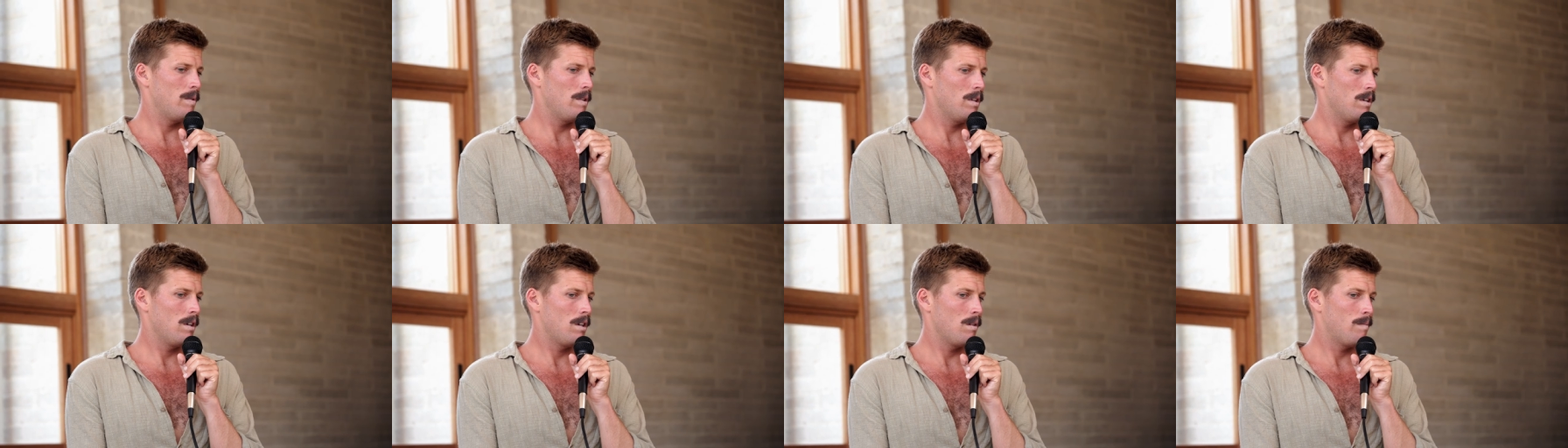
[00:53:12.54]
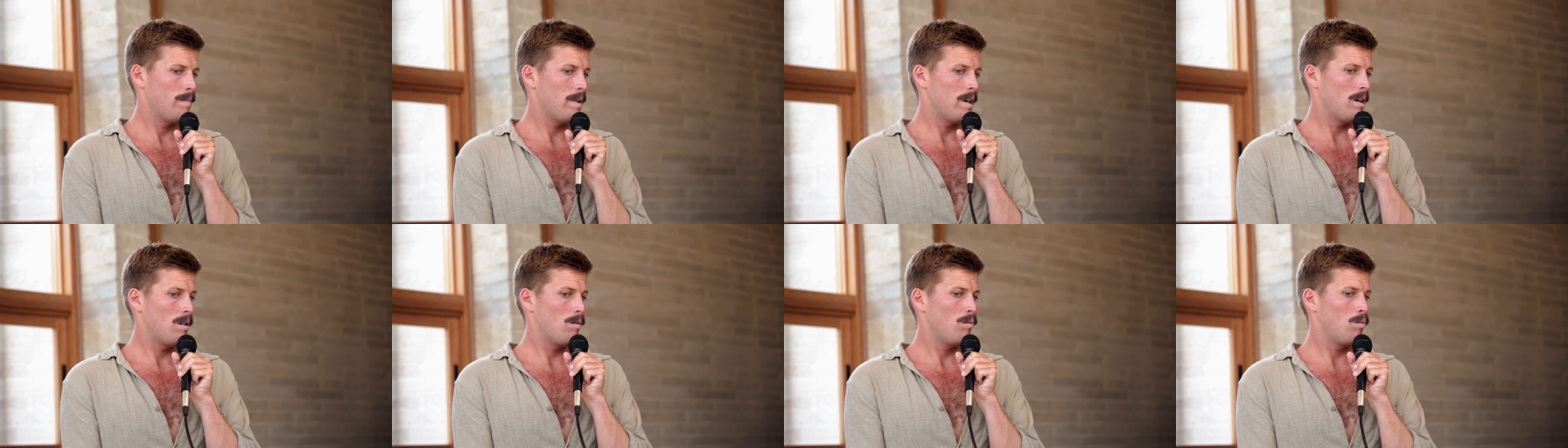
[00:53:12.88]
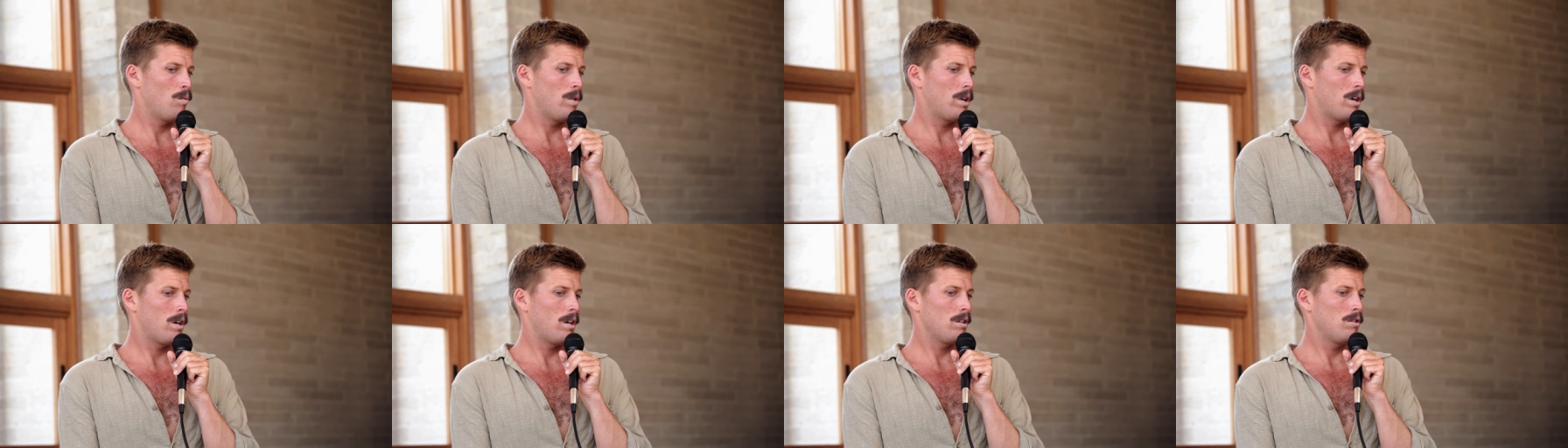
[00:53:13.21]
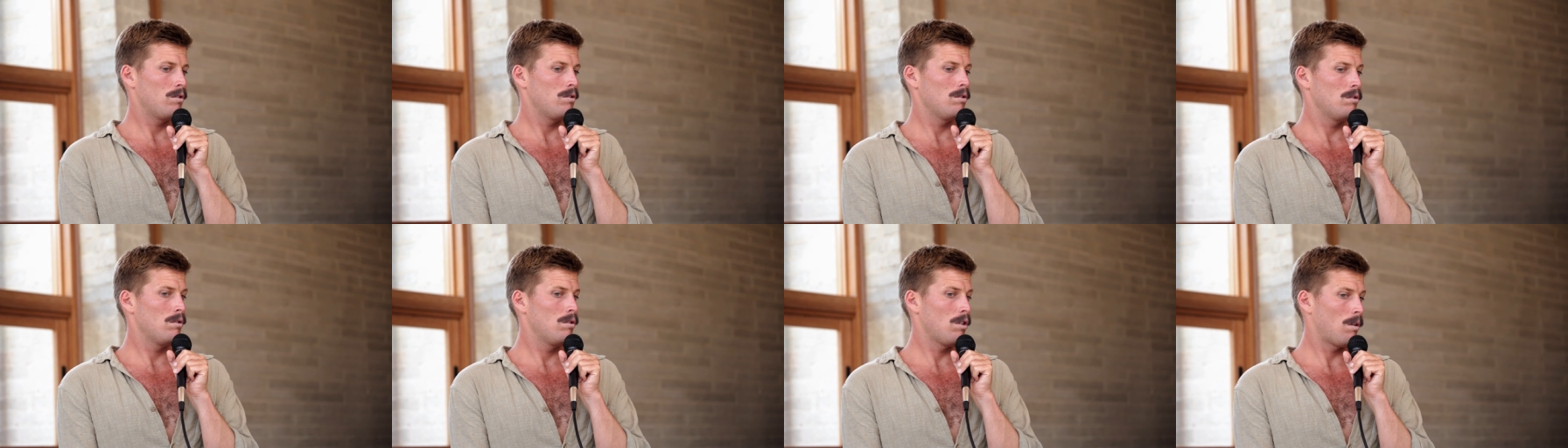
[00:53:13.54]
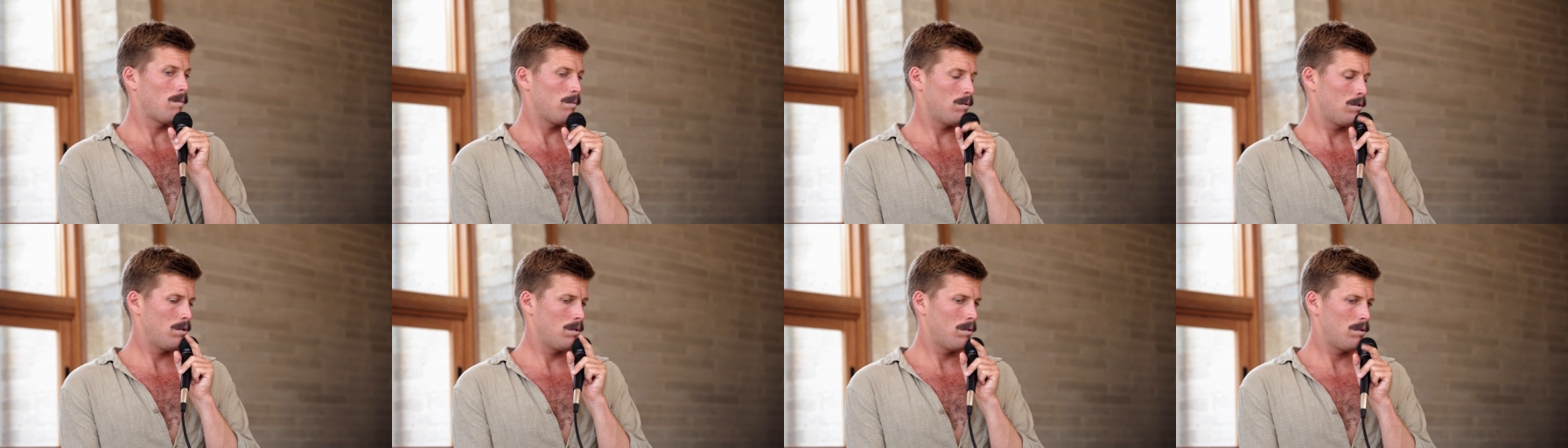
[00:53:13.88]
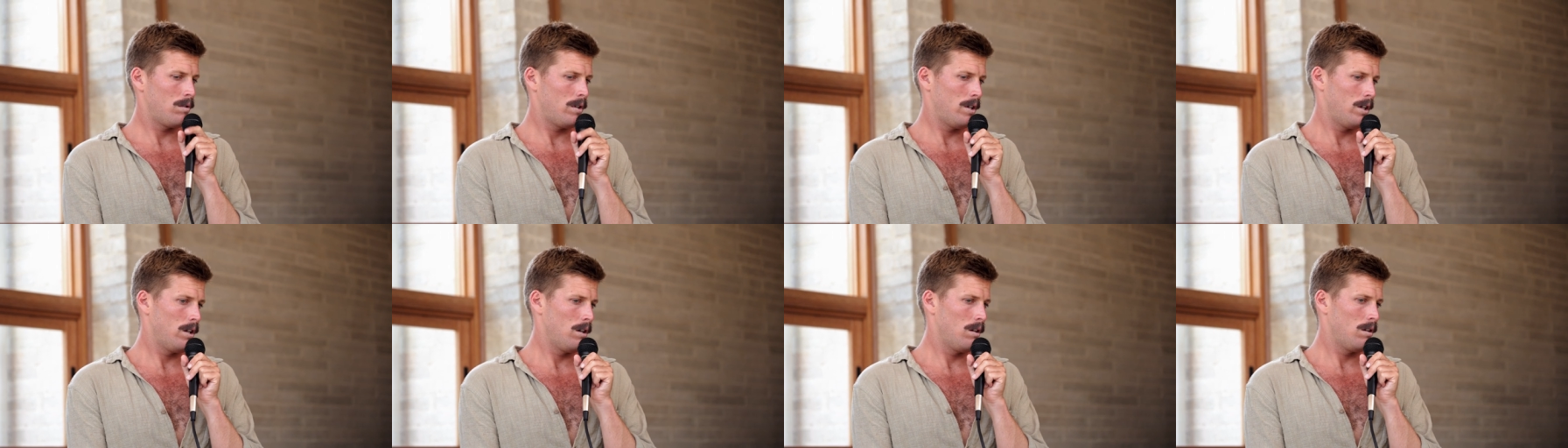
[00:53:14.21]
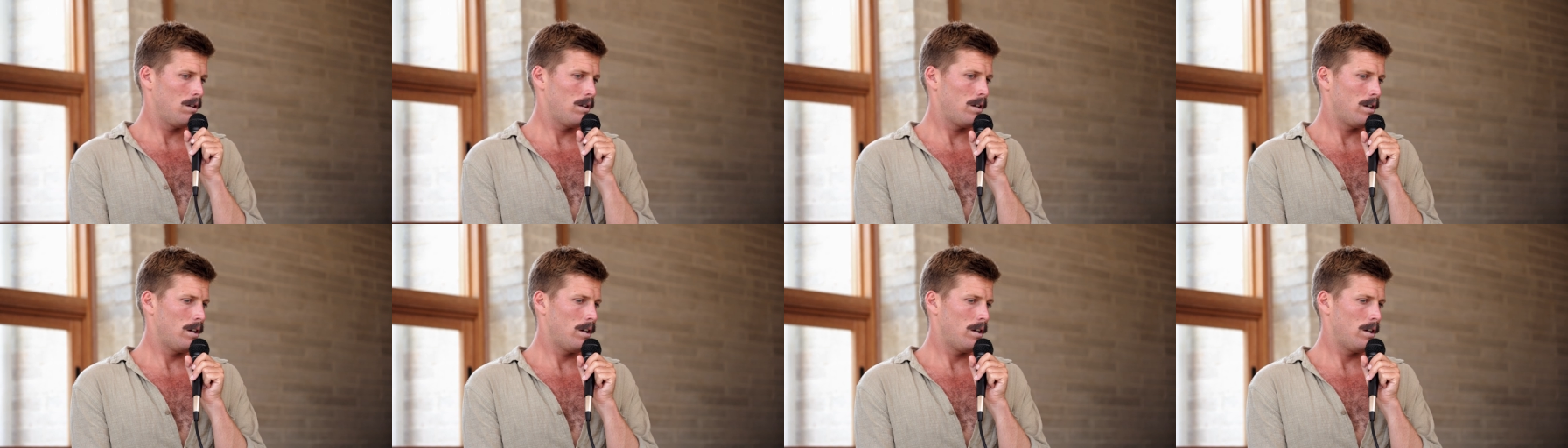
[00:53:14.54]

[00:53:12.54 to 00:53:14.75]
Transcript: me think about when I stopped touring